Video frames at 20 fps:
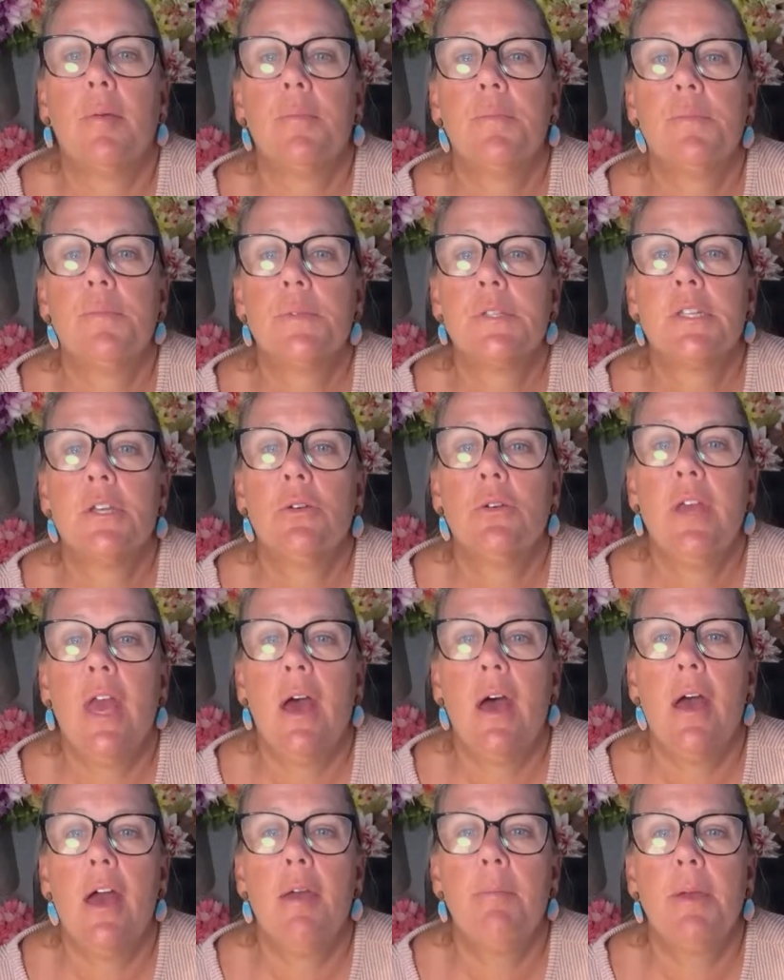So
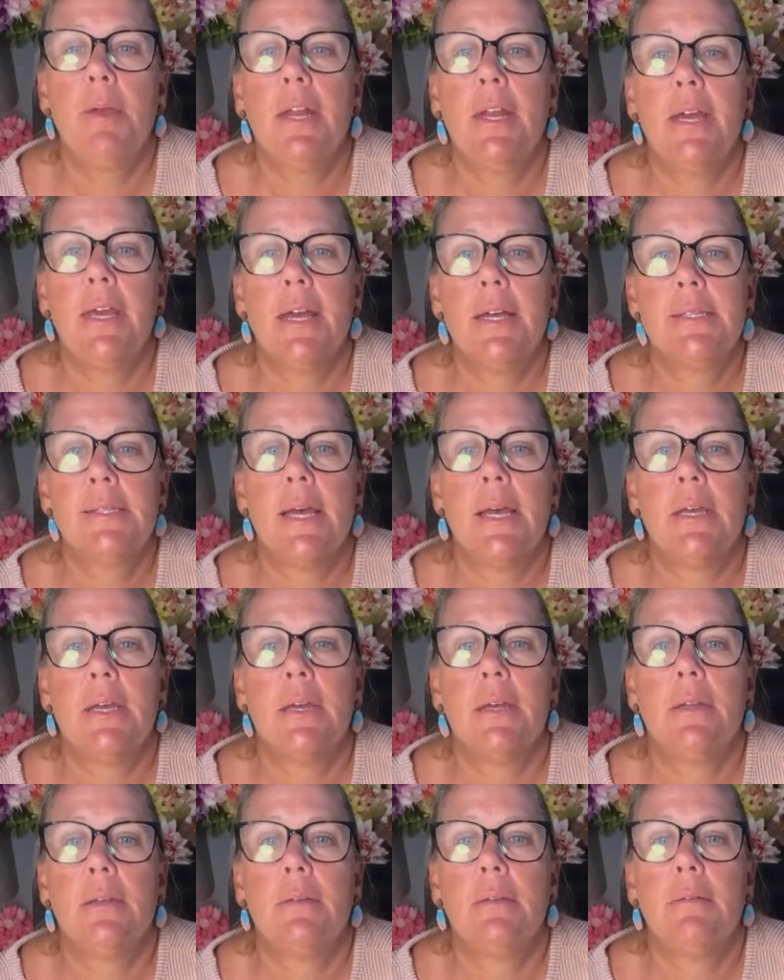yeah, I mean, I guess I could...